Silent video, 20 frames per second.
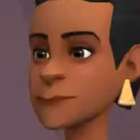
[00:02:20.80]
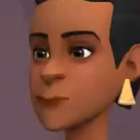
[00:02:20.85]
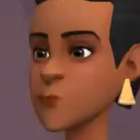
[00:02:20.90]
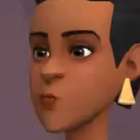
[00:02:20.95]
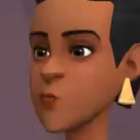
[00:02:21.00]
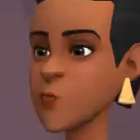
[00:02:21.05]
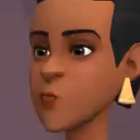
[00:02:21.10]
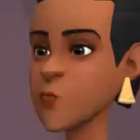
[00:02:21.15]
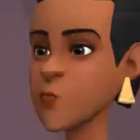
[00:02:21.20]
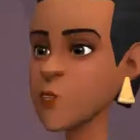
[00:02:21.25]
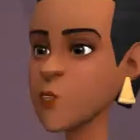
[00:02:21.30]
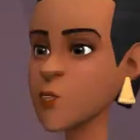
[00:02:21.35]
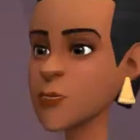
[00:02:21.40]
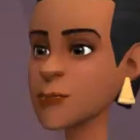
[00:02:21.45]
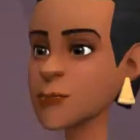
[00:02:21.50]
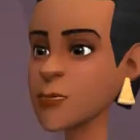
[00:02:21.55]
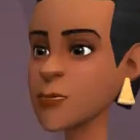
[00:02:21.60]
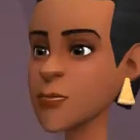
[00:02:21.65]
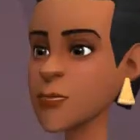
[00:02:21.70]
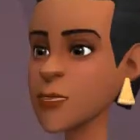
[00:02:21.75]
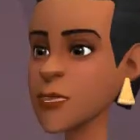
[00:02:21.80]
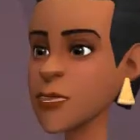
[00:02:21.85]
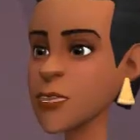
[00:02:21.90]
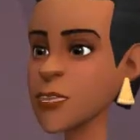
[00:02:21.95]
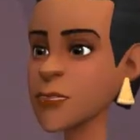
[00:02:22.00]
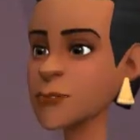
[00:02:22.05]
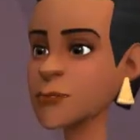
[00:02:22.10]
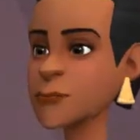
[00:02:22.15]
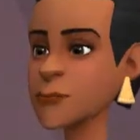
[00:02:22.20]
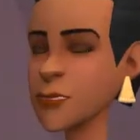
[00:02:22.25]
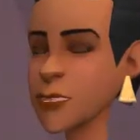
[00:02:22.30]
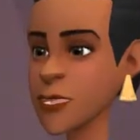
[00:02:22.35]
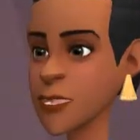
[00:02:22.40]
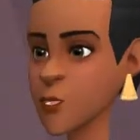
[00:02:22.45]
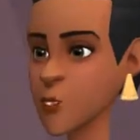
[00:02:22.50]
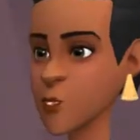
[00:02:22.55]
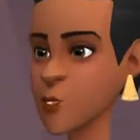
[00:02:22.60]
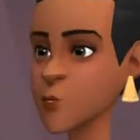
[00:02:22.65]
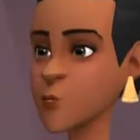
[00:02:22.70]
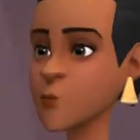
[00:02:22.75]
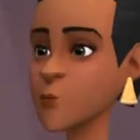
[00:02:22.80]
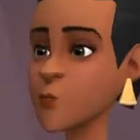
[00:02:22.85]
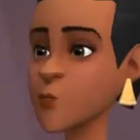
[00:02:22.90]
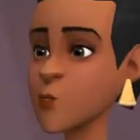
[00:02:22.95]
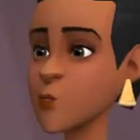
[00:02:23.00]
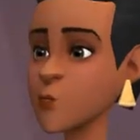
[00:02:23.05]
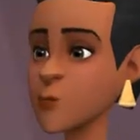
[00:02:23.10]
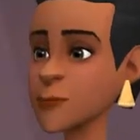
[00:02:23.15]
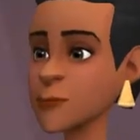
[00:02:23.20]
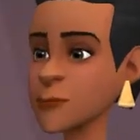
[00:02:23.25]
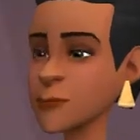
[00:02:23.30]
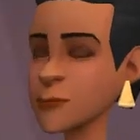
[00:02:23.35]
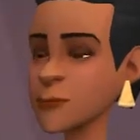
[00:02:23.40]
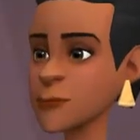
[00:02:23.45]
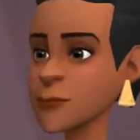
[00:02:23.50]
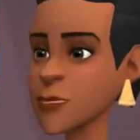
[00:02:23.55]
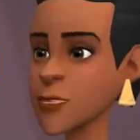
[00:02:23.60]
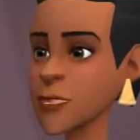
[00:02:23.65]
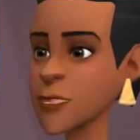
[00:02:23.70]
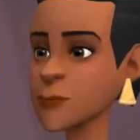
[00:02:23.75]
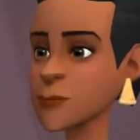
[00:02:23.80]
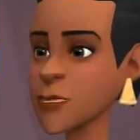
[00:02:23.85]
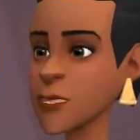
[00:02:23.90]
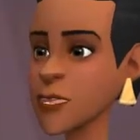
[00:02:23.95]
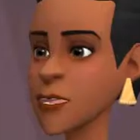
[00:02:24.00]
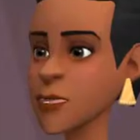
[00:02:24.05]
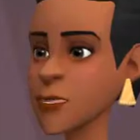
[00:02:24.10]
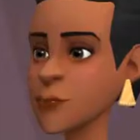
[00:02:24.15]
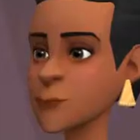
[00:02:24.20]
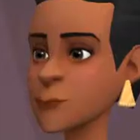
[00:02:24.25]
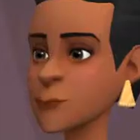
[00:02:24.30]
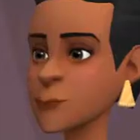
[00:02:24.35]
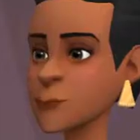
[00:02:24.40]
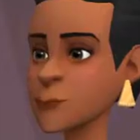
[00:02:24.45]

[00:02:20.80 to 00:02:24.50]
Oh, yeah, I know George. What about him?